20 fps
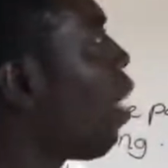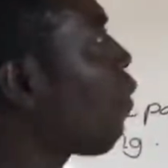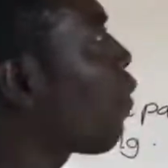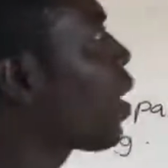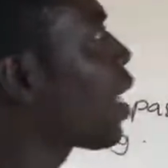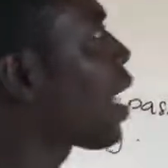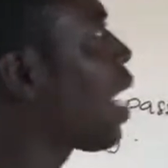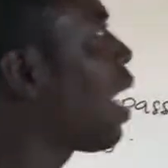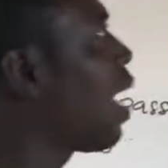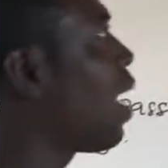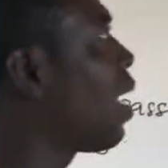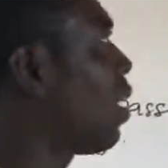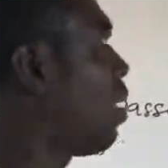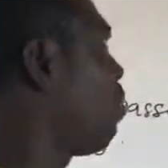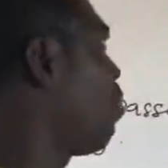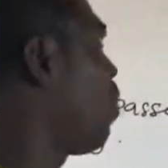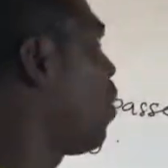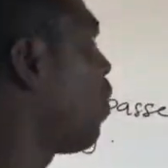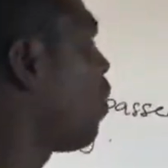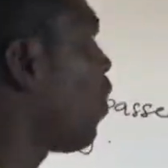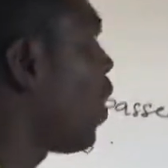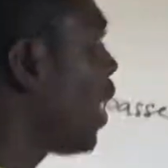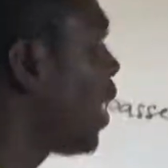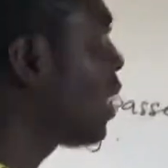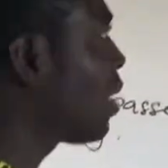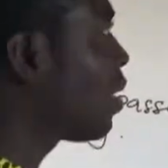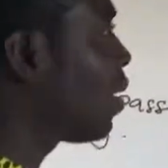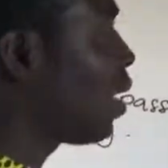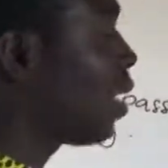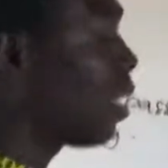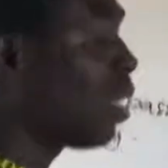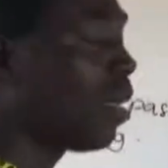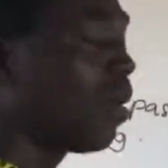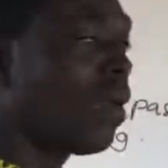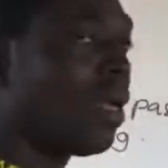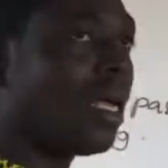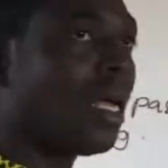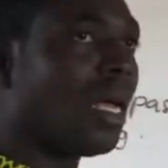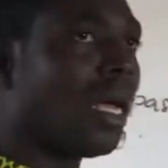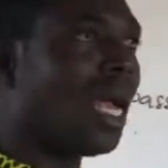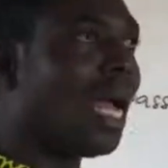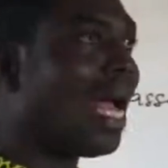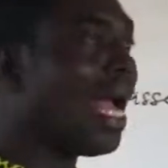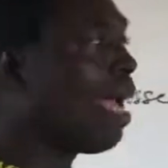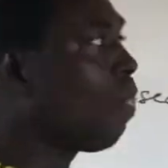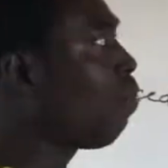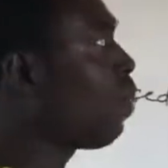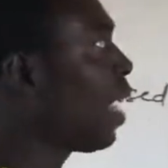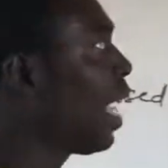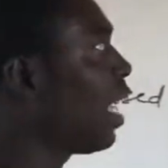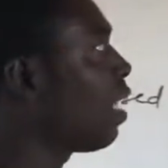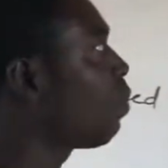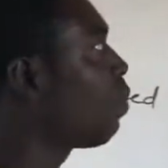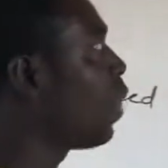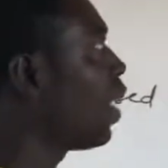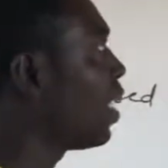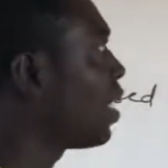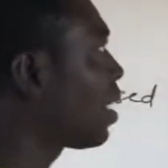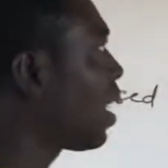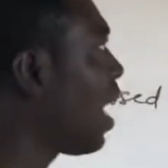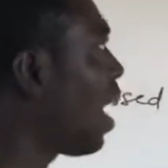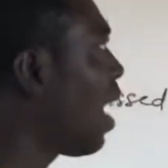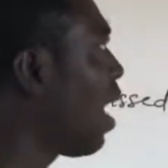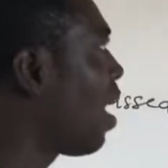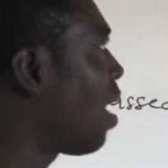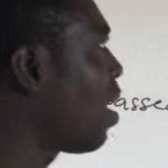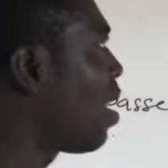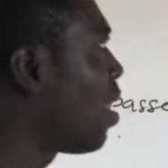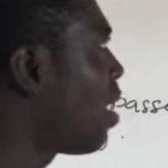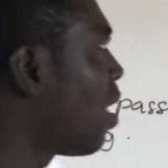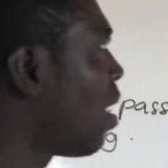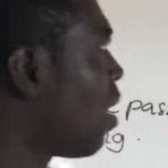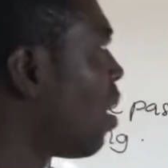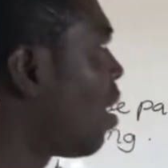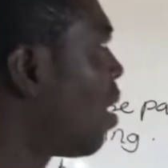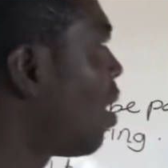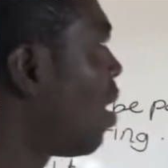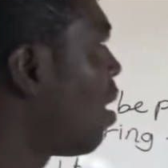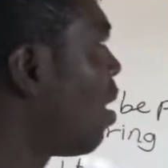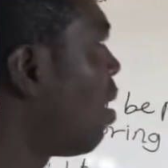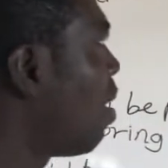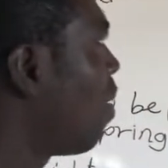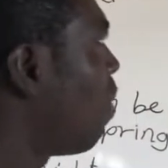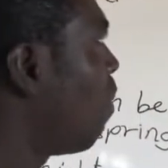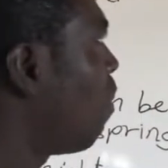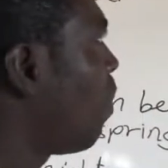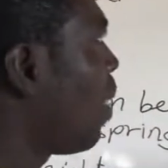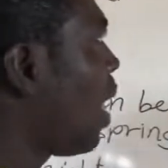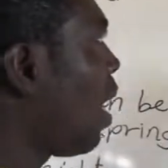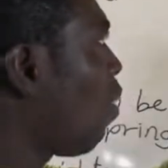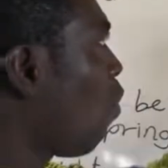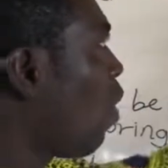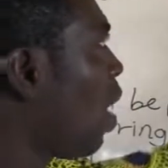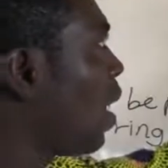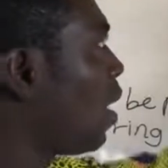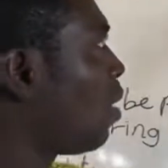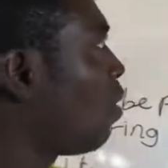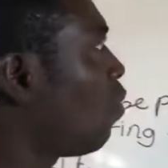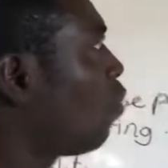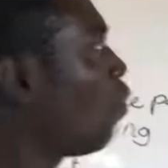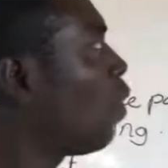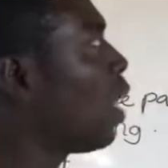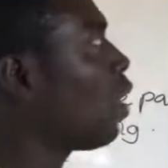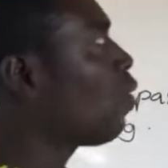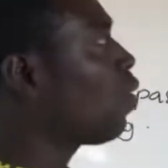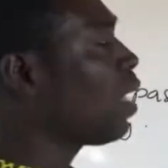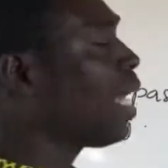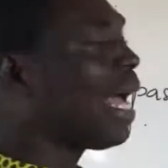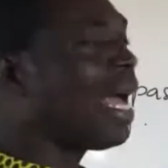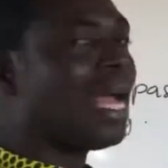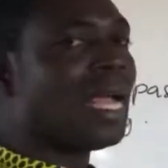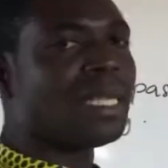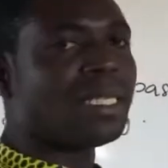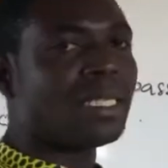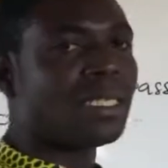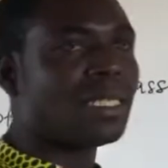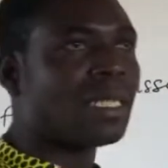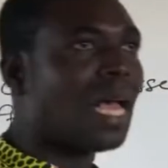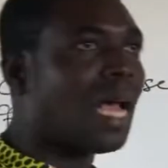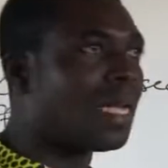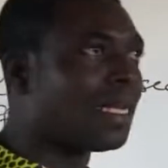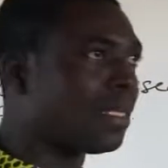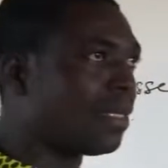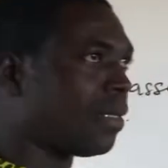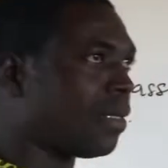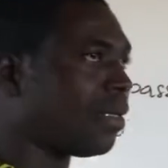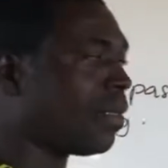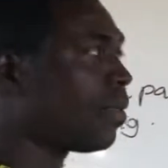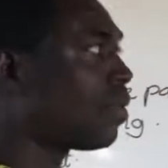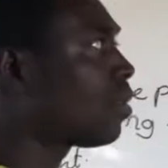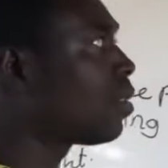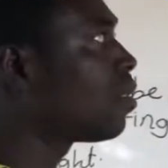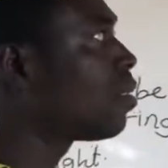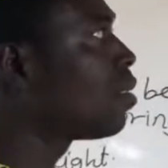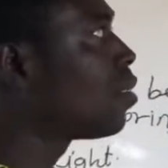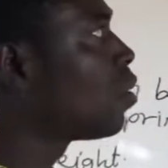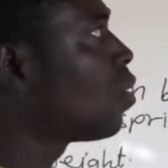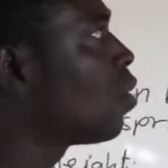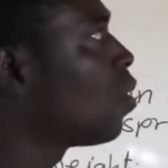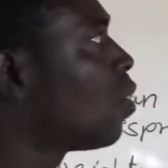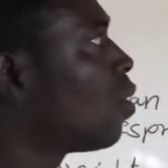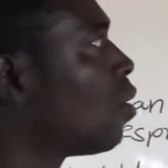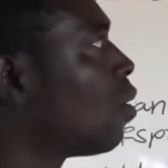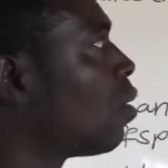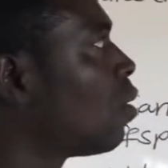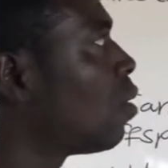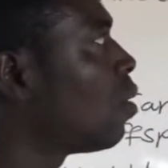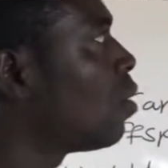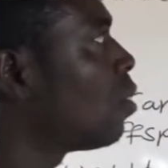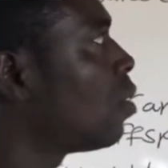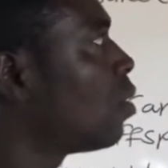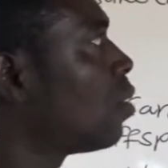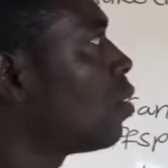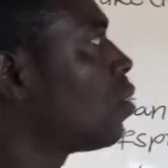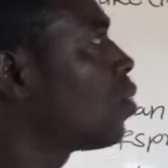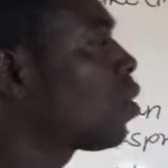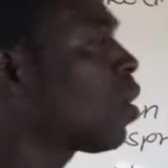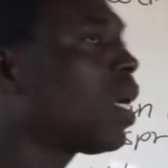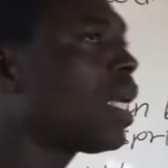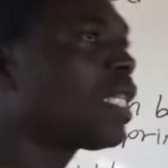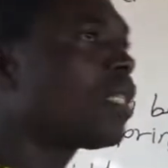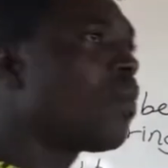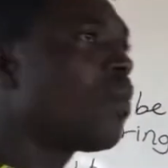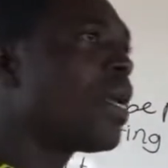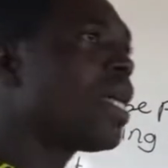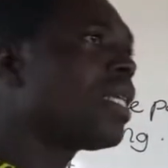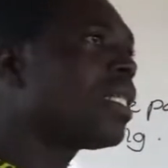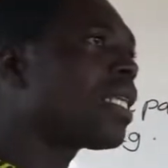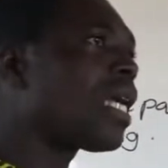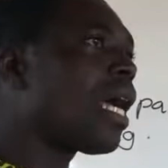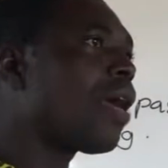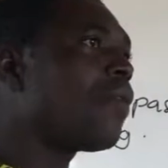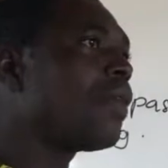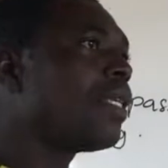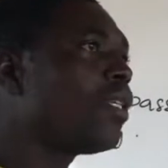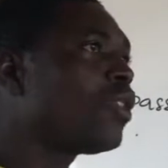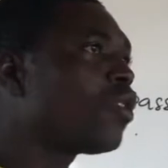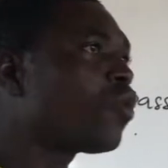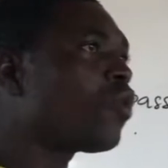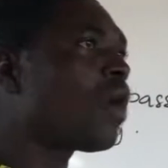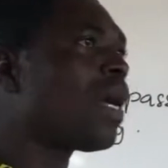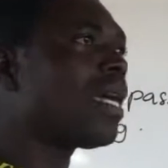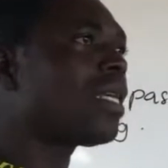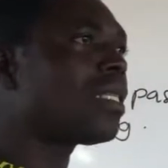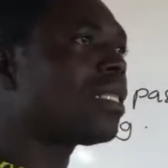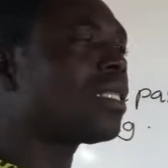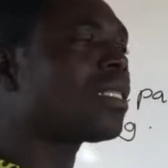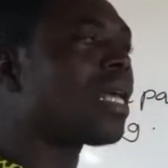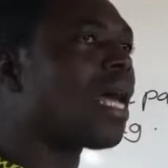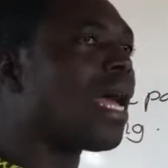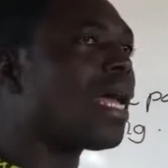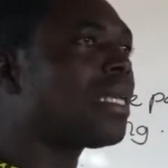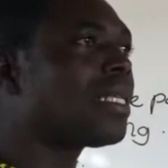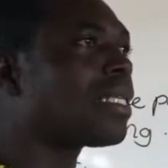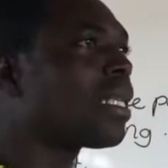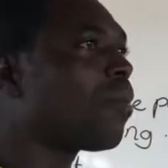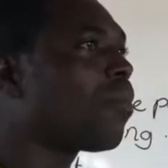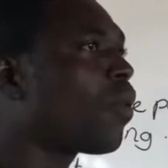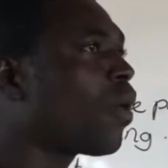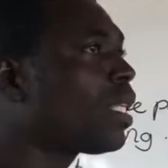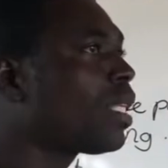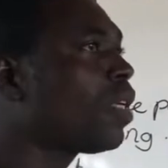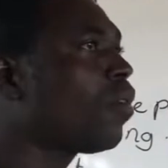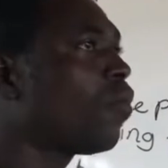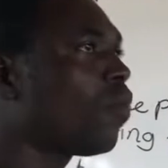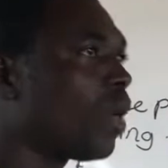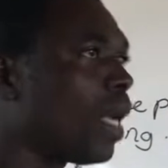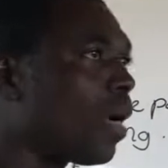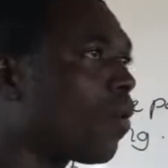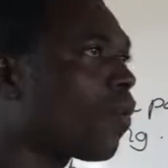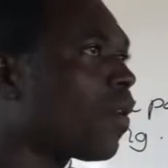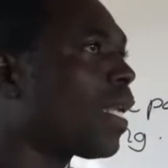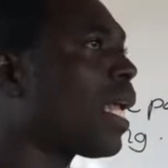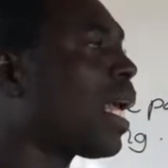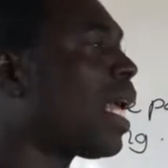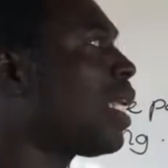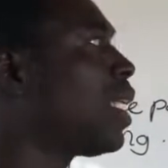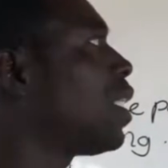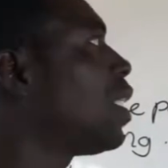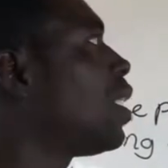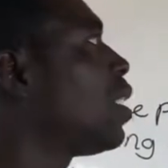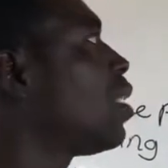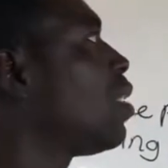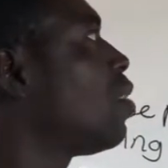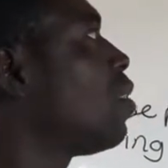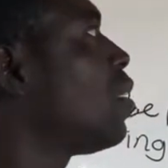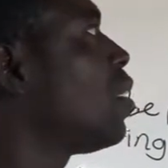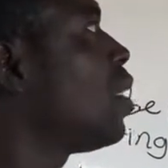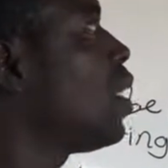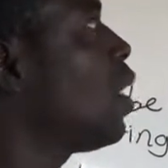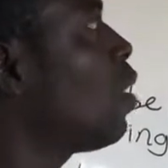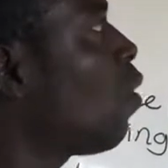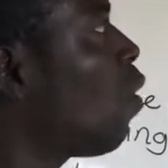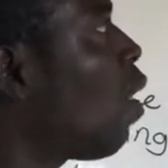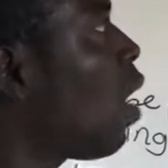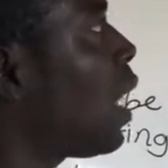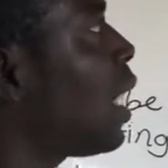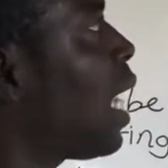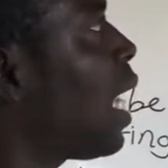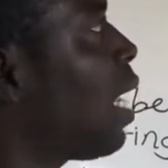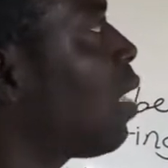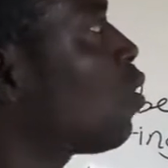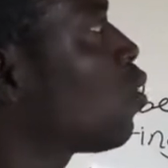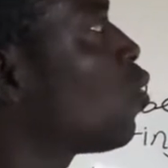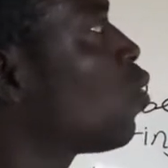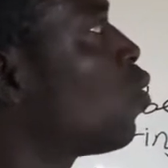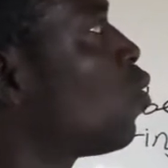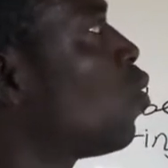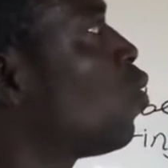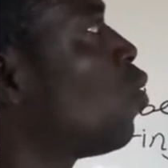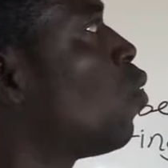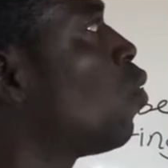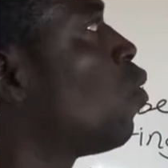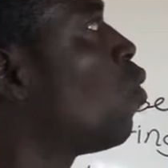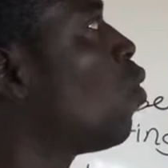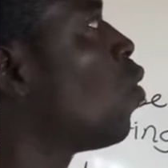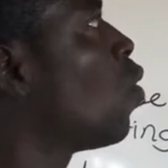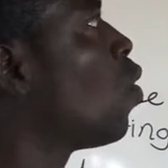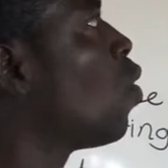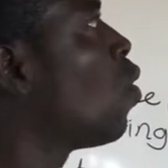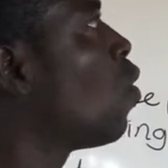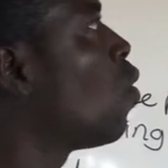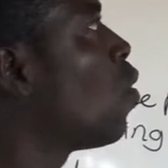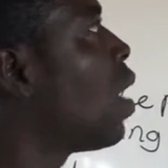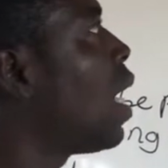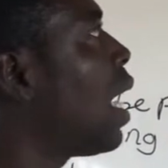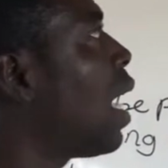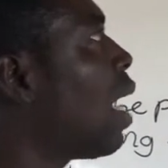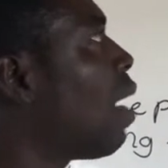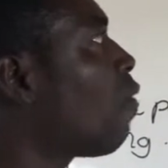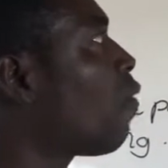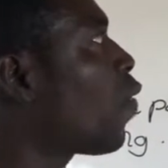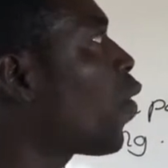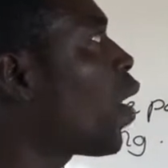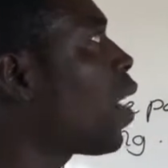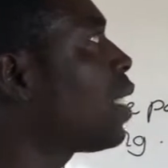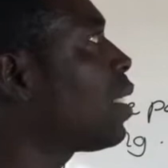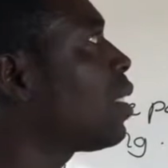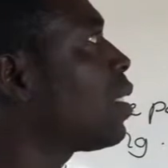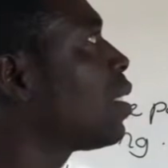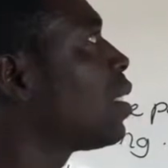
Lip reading: we can prevent high blood pressure by 1, regular exercise. So it means that we need to exercise the body regularly in order to avoid